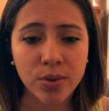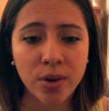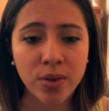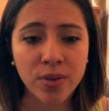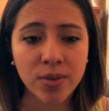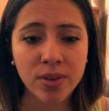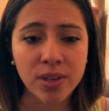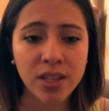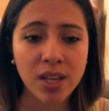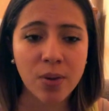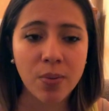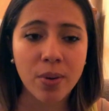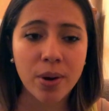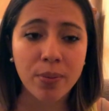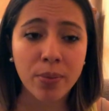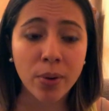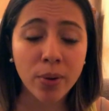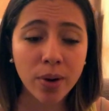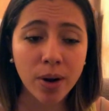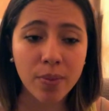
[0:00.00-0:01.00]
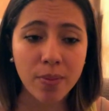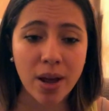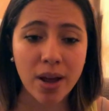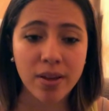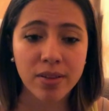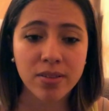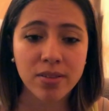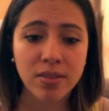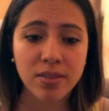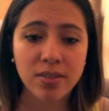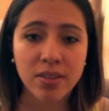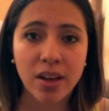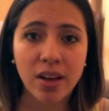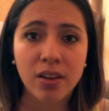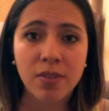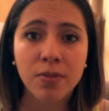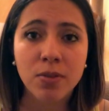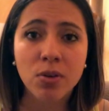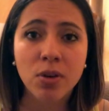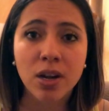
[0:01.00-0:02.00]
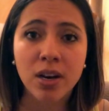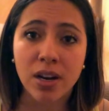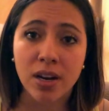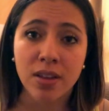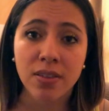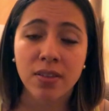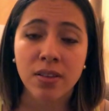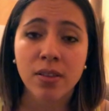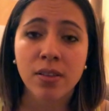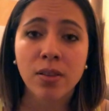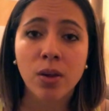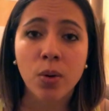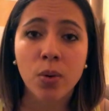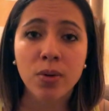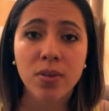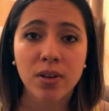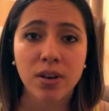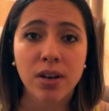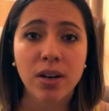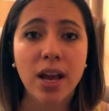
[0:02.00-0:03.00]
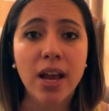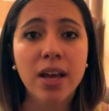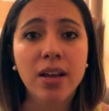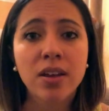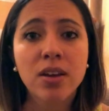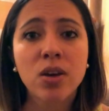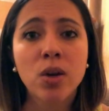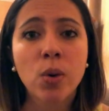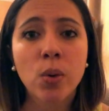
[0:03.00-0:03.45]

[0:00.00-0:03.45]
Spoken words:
another thing that my program has is that if you get anything lower than an 80,